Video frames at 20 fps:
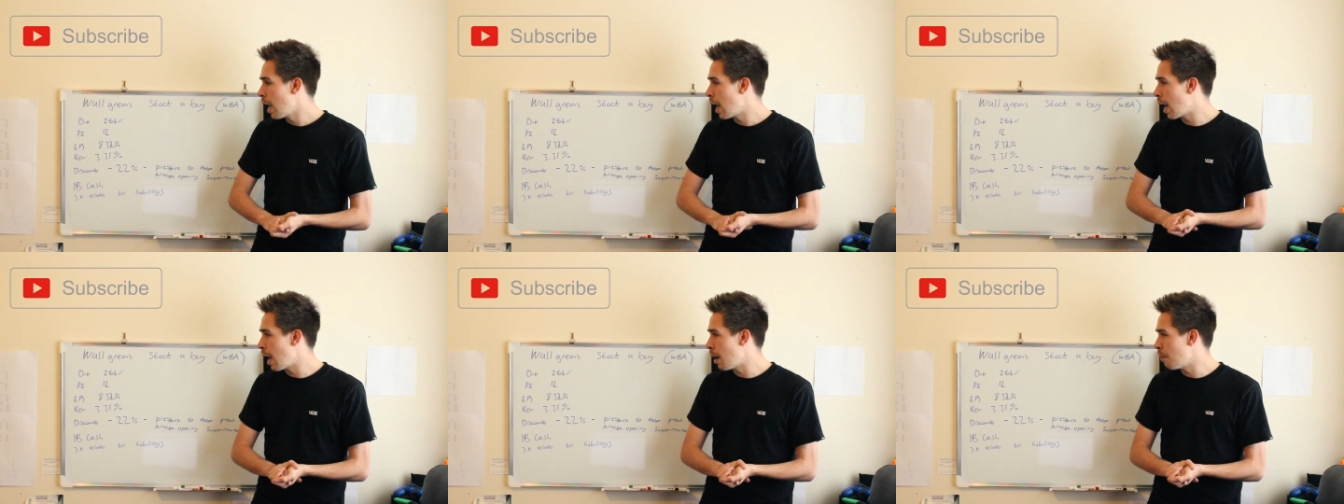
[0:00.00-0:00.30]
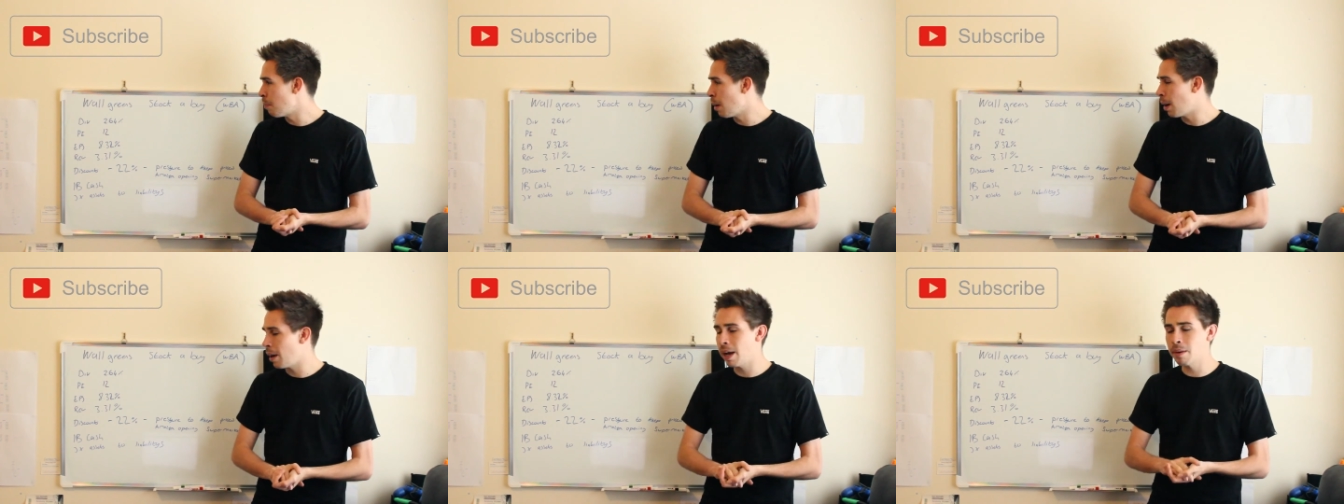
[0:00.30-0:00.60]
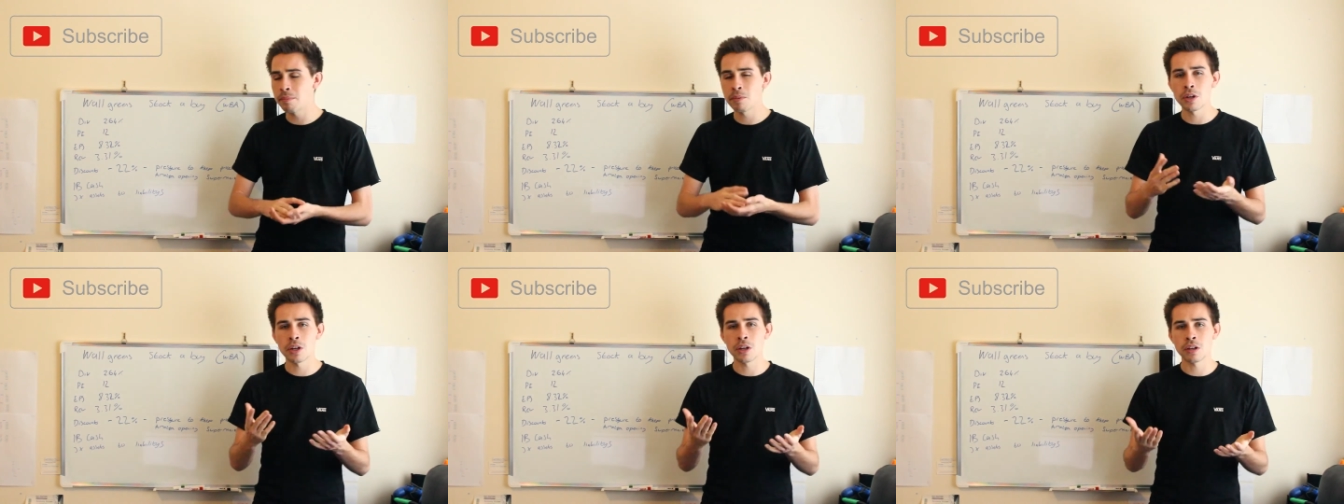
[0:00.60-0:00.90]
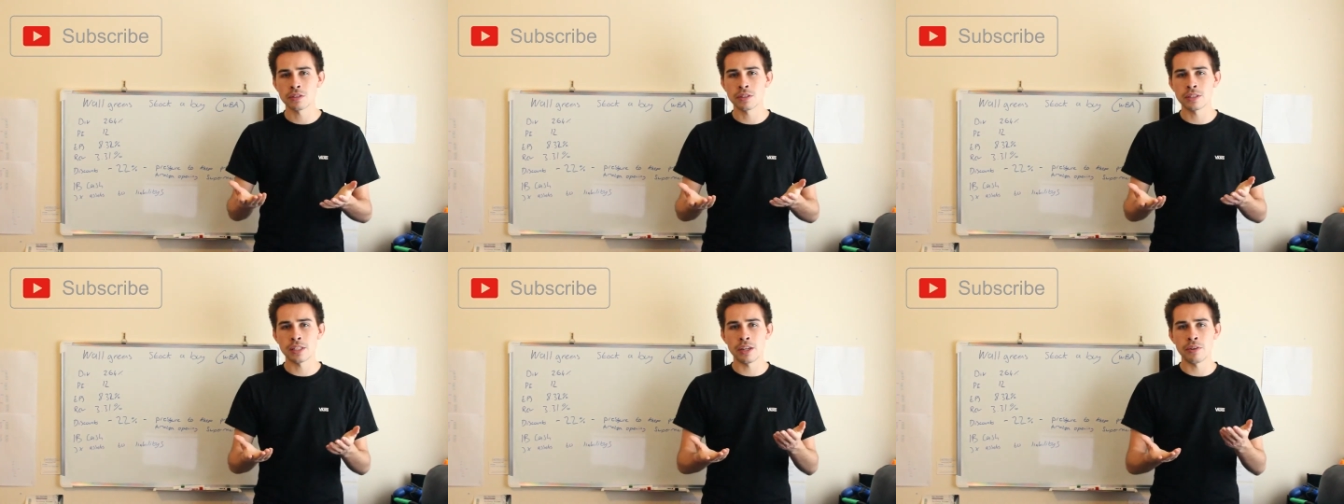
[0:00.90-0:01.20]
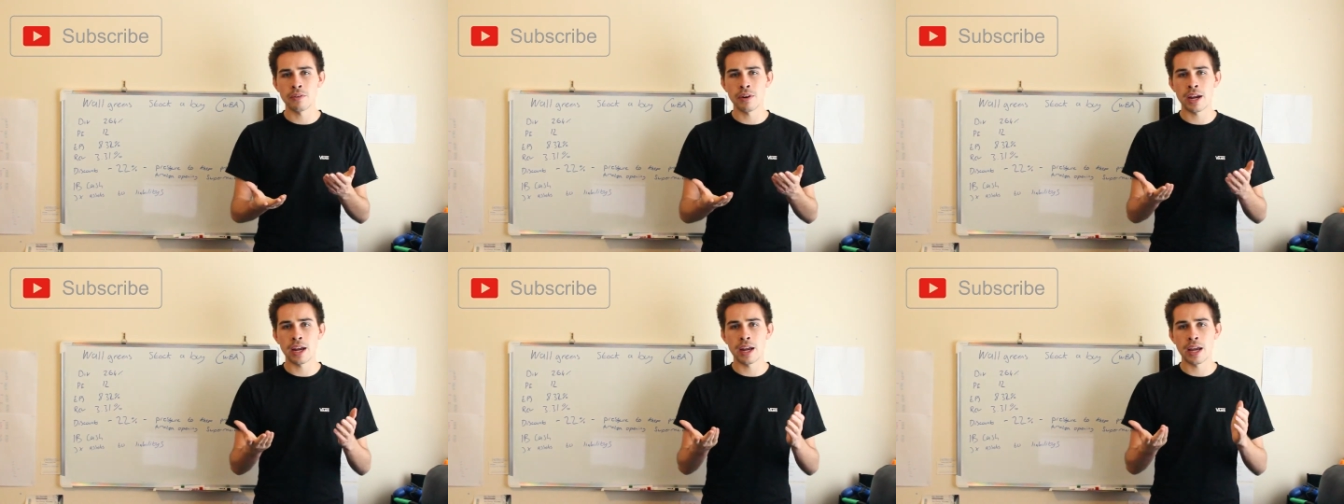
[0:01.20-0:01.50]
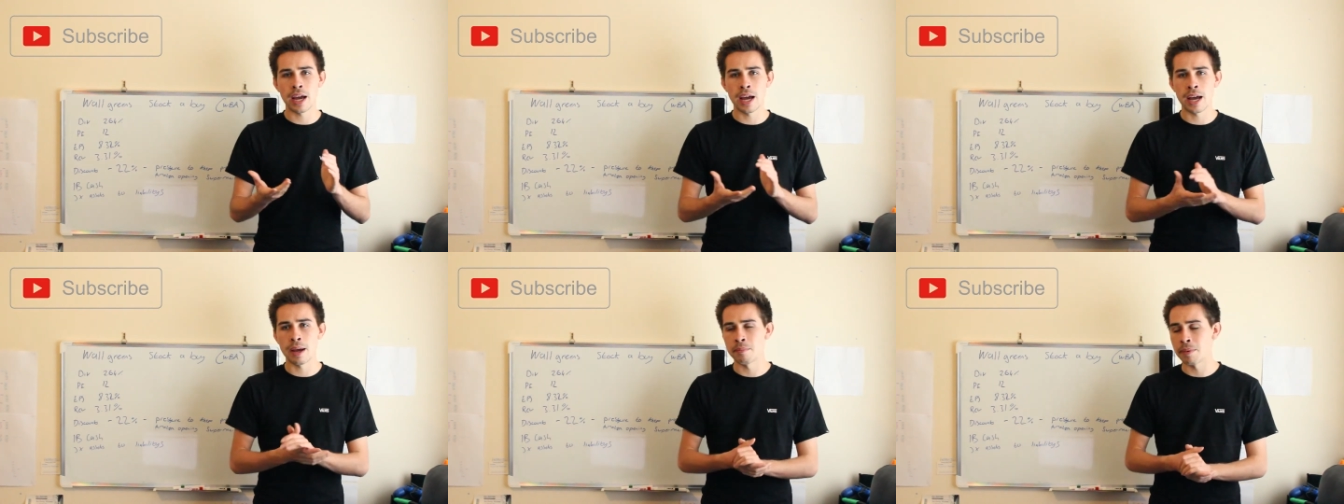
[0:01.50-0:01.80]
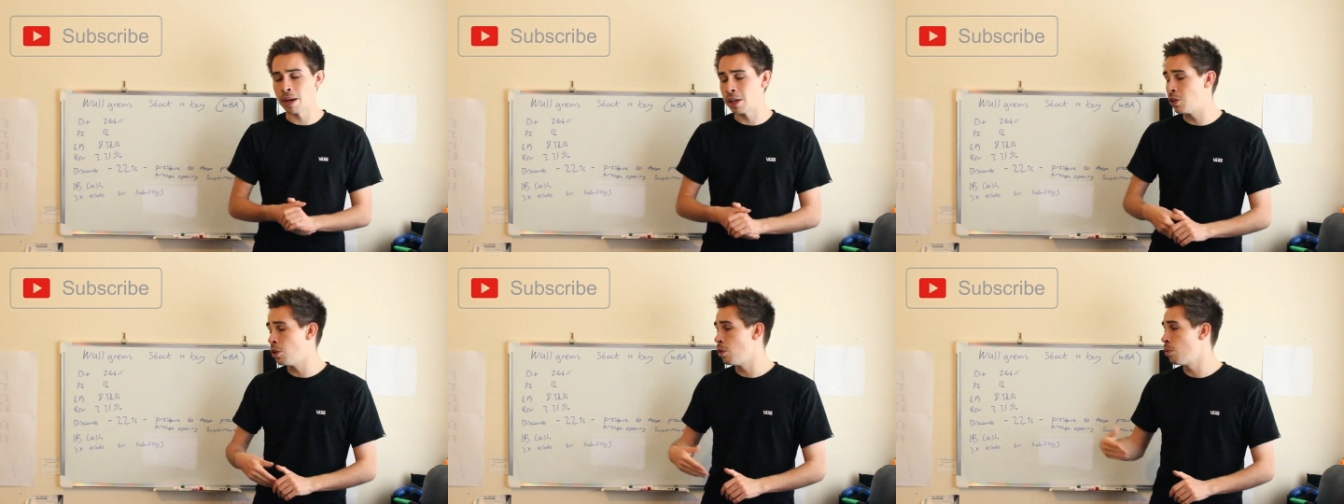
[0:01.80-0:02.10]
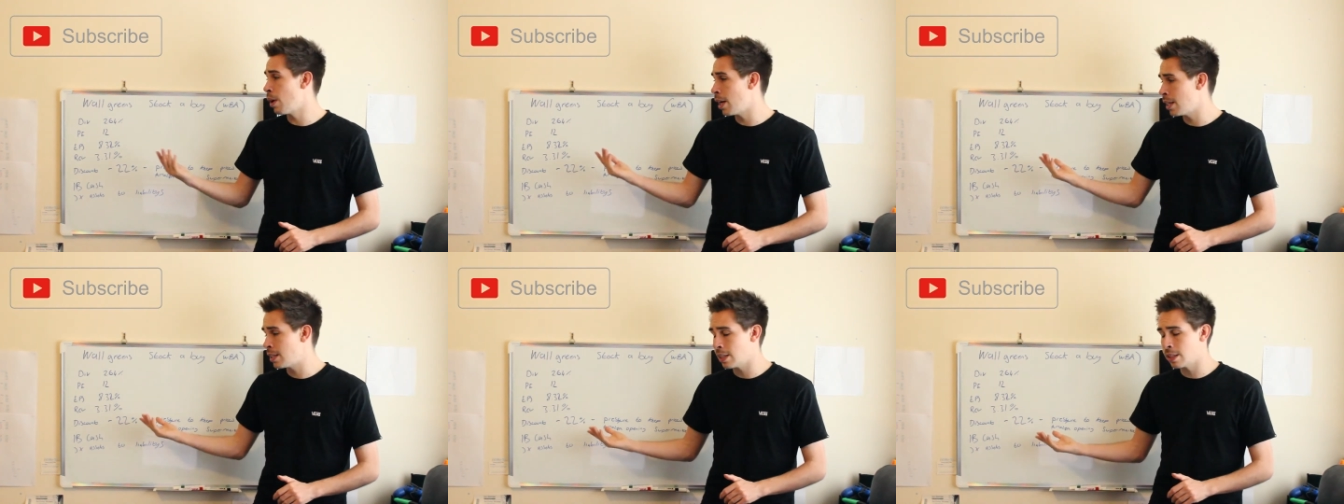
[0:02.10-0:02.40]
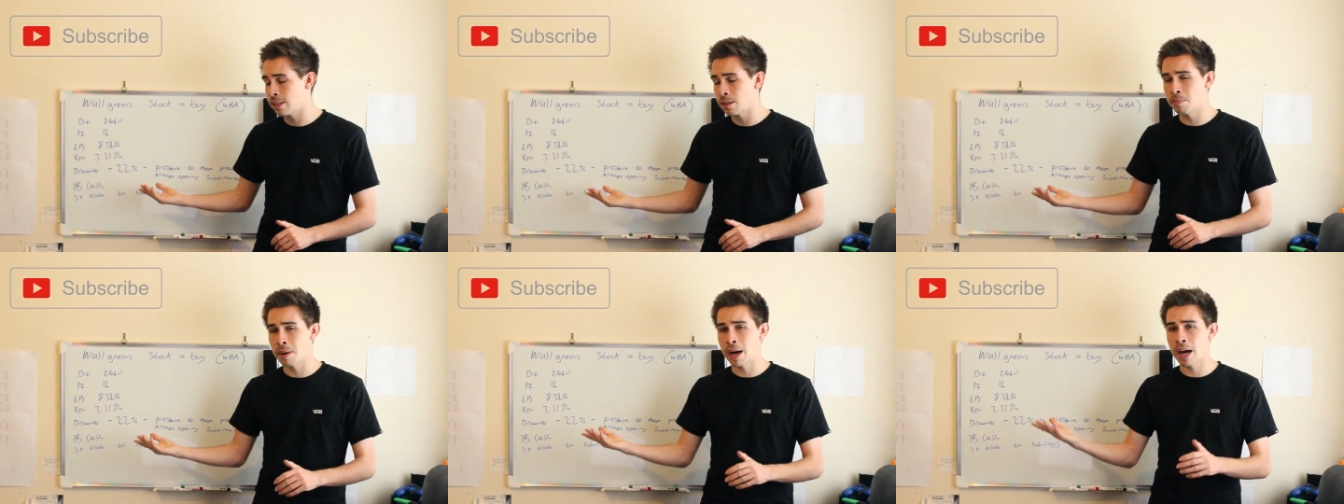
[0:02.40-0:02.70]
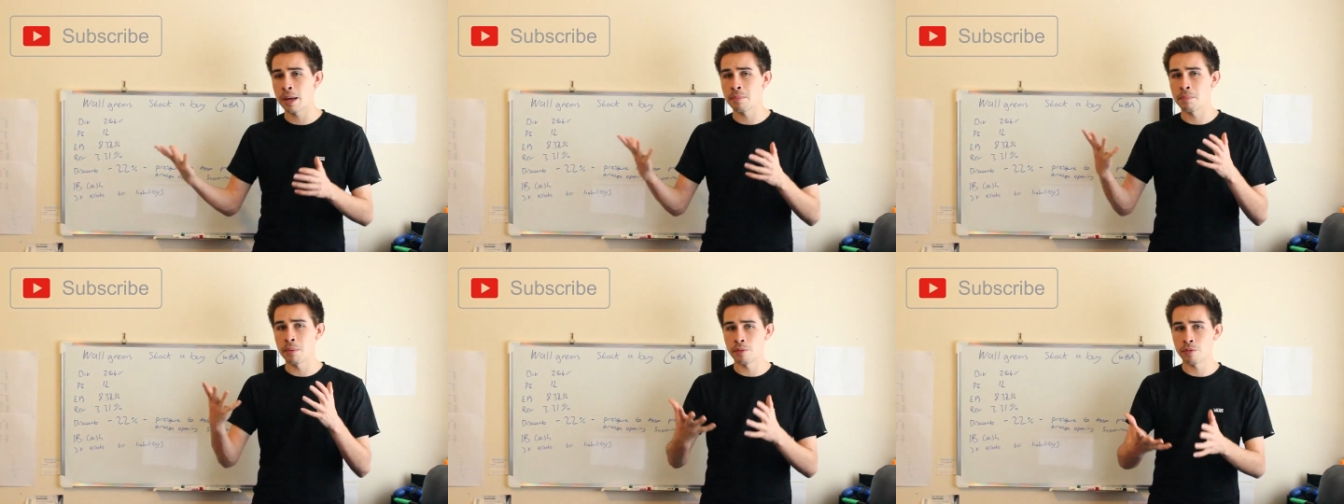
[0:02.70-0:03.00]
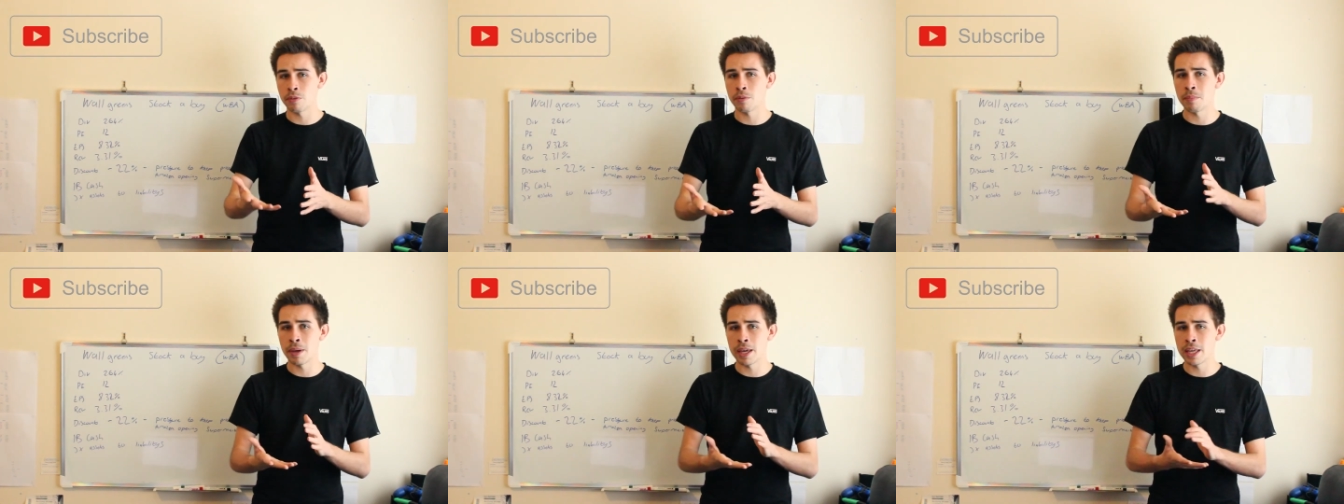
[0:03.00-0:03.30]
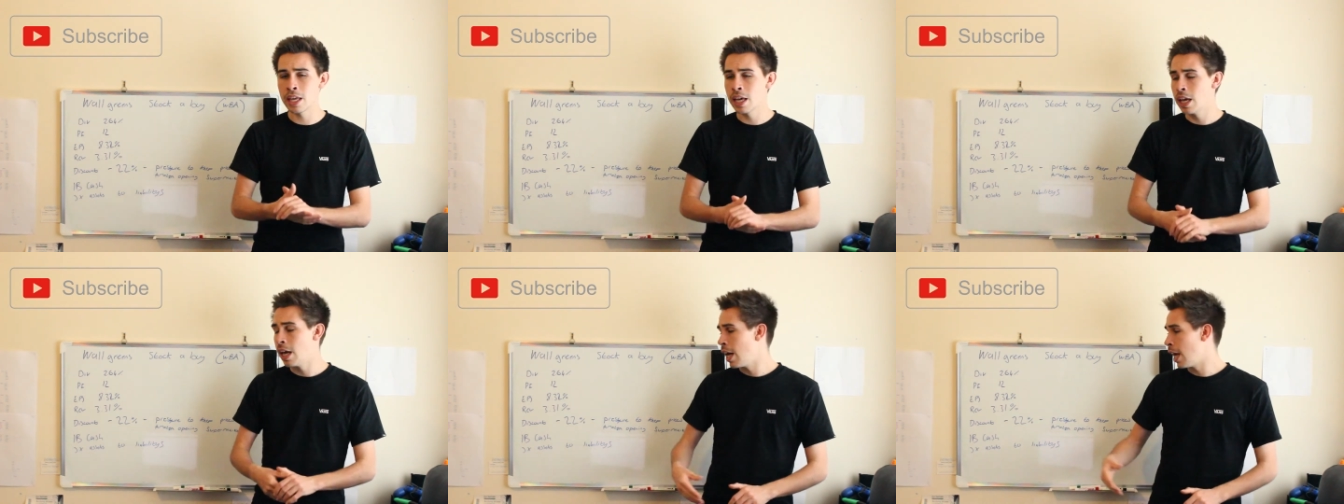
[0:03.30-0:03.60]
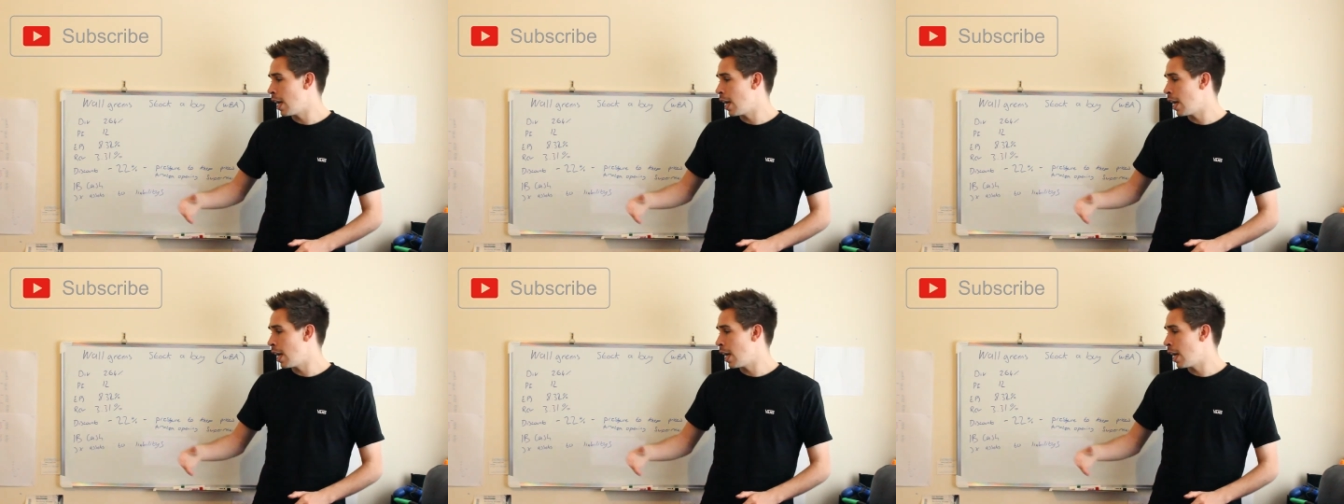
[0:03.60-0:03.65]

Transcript: Um, but I am going to consider it. Um, I do rate it as a buy, but for me,